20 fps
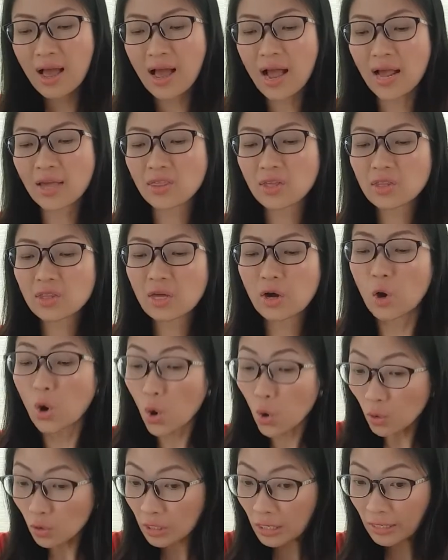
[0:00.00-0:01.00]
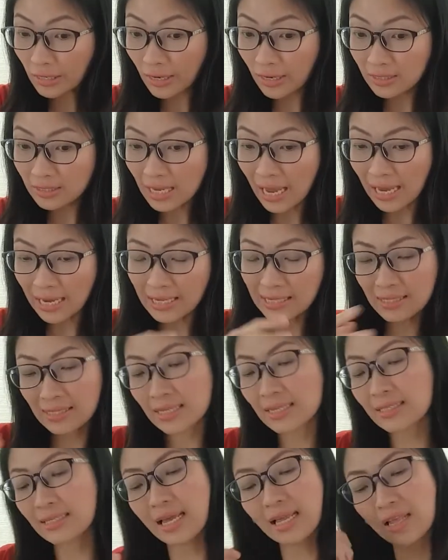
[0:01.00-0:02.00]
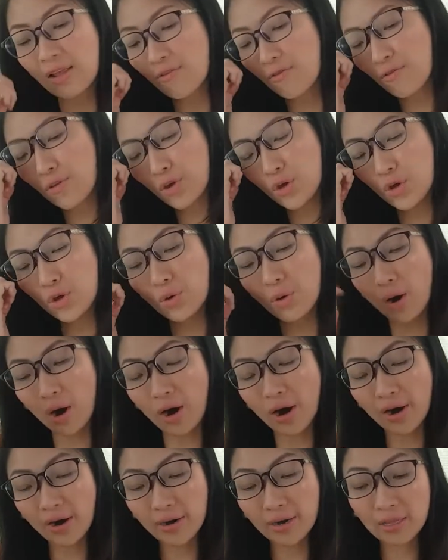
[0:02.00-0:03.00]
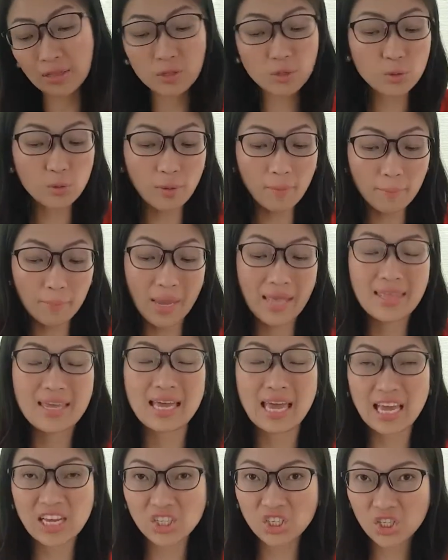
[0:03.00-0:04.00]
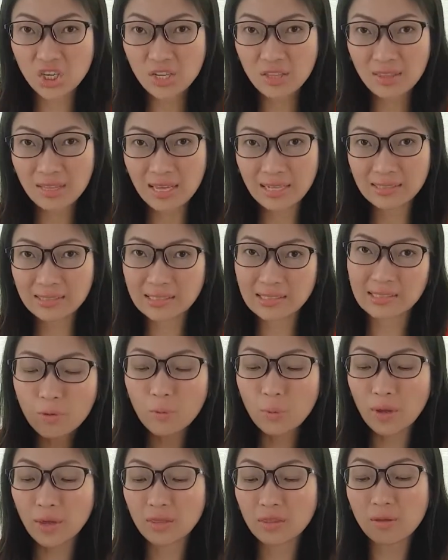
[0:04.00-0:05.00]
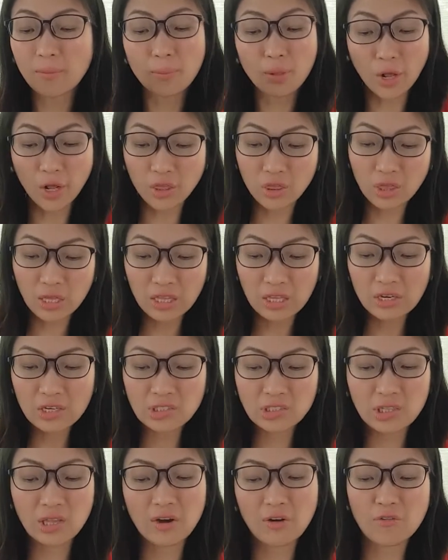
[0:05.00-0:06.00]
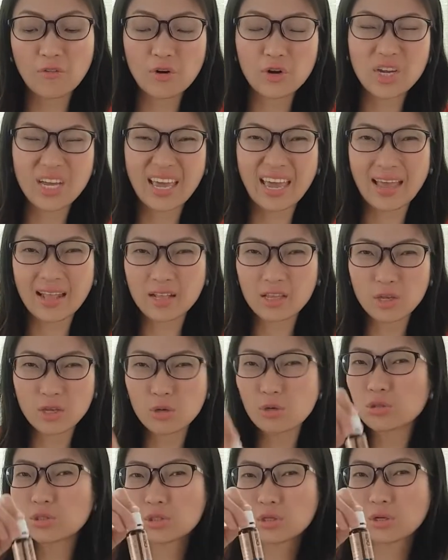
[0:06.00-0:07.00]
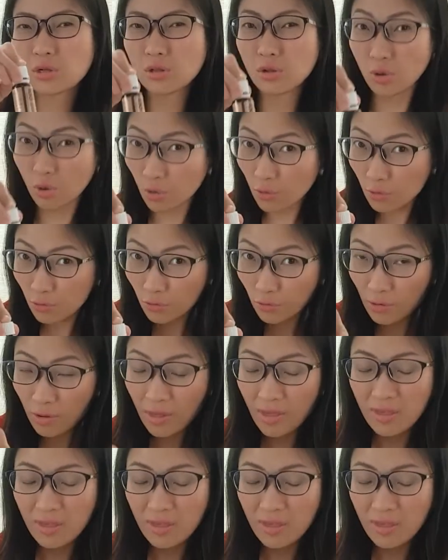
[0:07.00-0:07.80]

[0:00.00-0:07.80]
I think the only risk I can see is that if you are into medication that's with blood thinners, therefore you can't use clove,